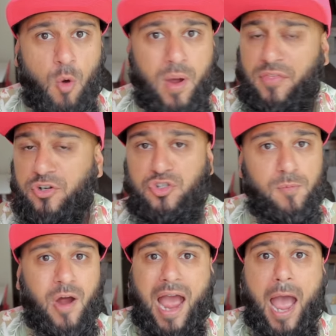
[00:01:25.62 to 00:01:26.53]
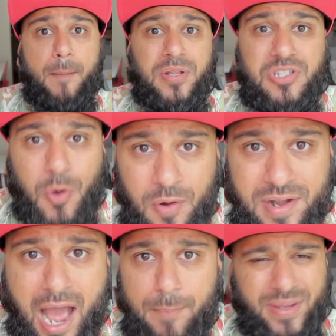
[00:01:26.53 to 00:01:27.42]
Whether Jumu'ah happens or
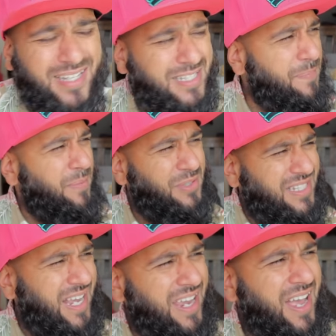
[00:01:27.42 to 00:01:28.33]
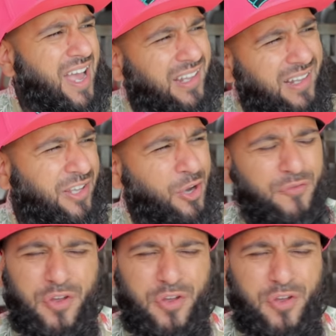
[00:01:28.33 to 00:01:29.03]
not, because some people say, you know, if